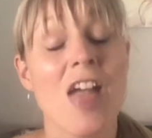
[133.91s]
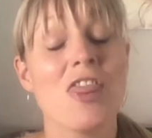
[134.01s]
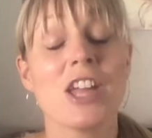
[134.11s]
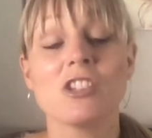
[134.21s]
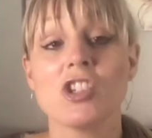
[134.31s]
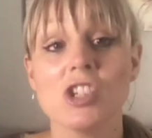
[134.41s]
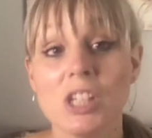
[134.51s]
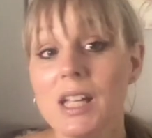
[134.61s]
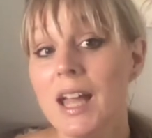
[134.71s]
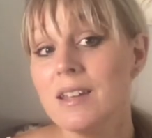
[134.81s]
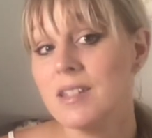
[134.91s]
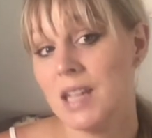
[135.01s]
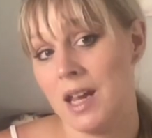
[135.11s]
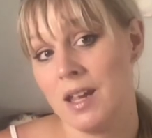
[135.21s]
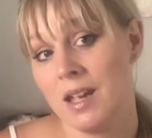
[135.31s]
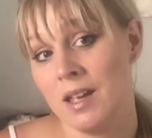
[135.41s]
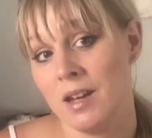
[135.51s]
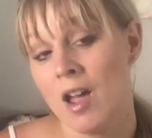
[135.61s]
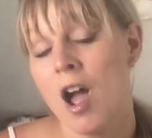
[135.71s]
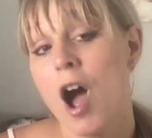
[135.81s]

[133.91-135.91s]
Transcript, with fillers: that she has taken